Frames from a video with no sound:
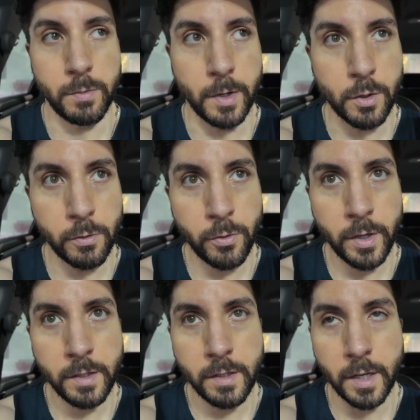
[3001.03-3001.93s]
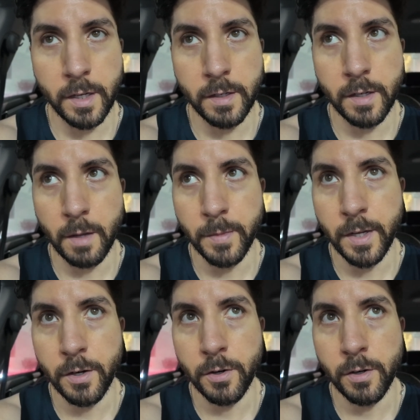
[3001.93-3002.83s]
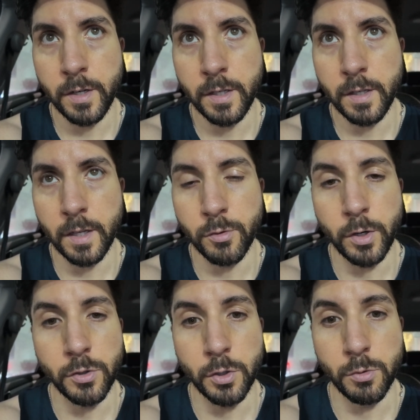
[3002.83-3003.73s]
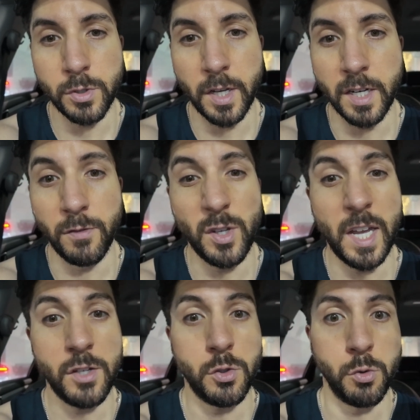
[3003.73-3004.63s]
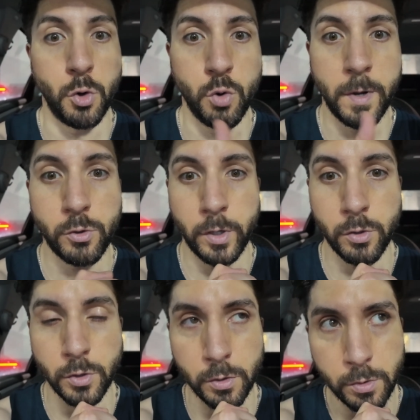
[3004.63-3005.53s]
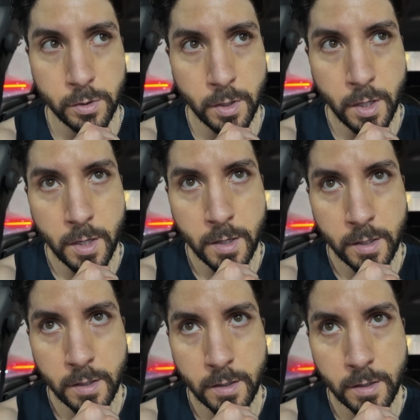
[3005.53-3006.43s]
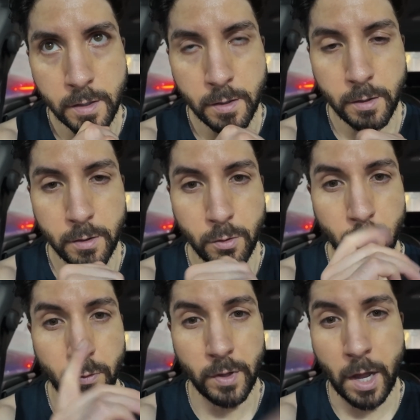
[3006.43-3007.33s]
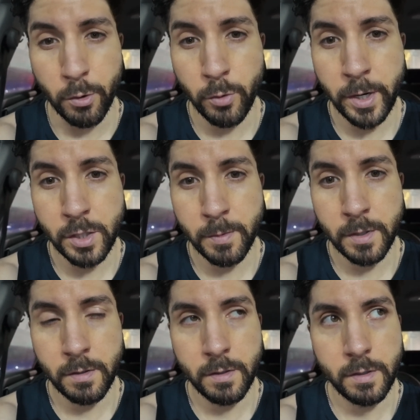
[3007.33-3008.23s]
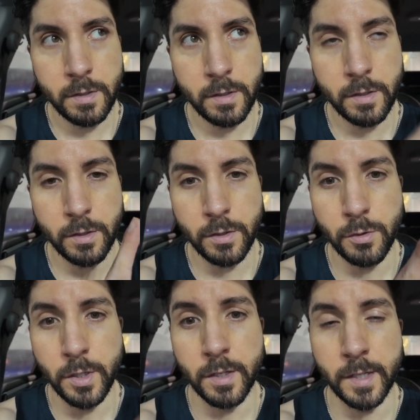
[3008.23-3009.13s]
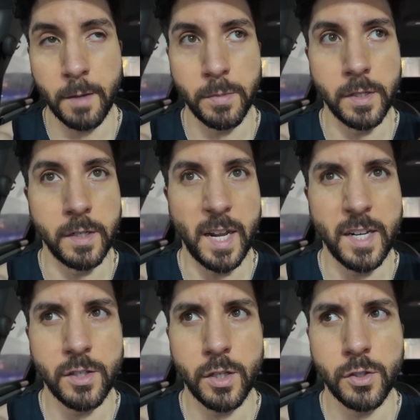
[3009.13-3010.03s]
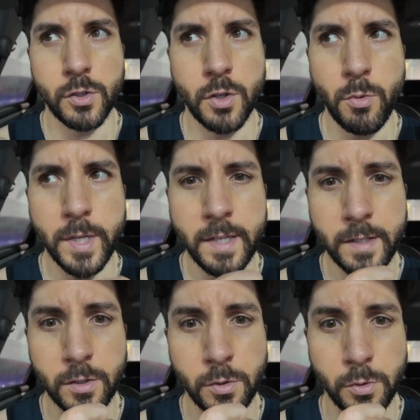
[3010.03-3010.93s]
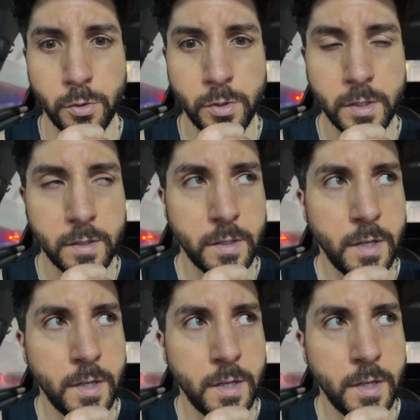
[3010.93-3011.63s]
with my girlfriend, and I'm here at Trader Joe's. And if you guys don't know about Trader Joe's flower arrangements, you need to tap in. And it's so easy too. You just